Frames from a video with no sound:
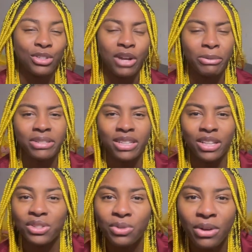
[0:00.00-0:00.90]
You know, I was still
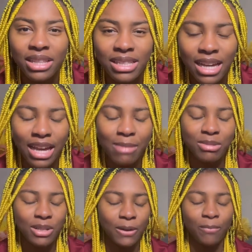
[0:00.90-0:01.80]
in school at the time,
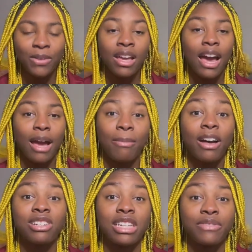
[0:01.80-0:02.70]
so I
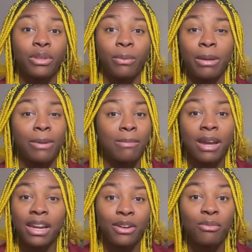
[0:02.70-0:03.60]
apologize for the wait, but I'm
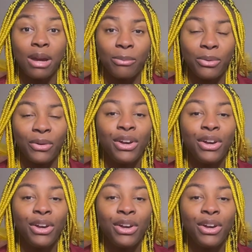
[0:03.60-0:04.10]
not here to ramble.